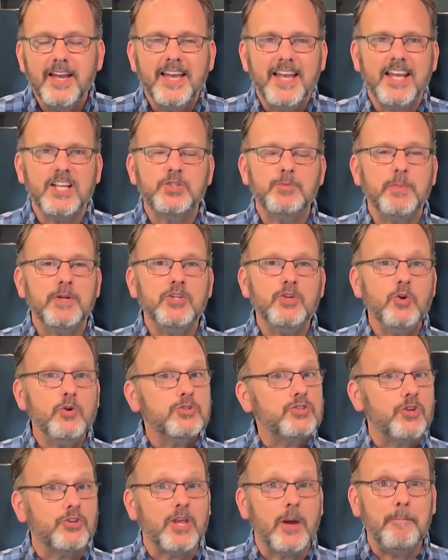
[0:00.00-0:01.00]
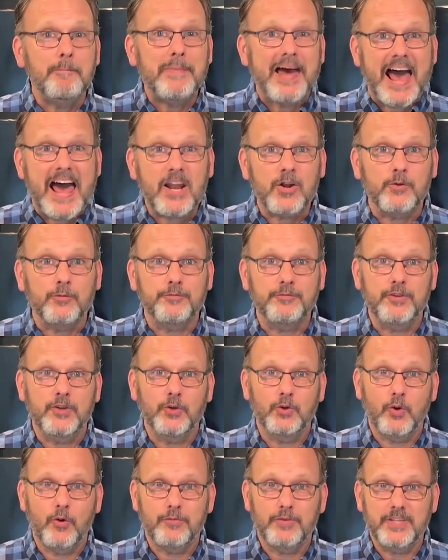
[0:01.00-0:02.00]
It's been used on the
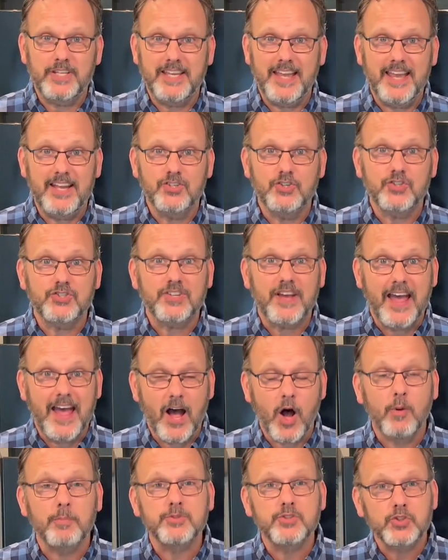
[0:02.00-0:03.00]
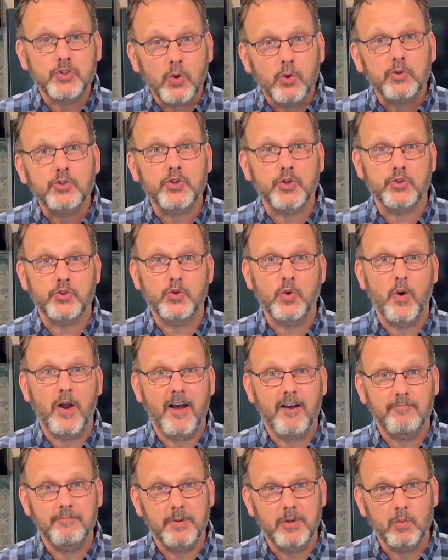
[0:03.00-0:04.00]
battlefield over the ages to help soldiers who
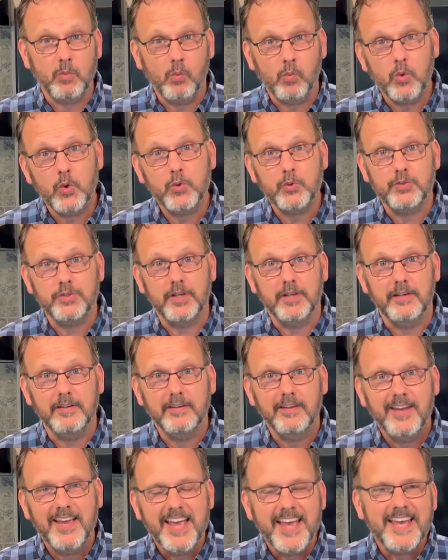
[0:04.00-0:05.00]
have been wounded.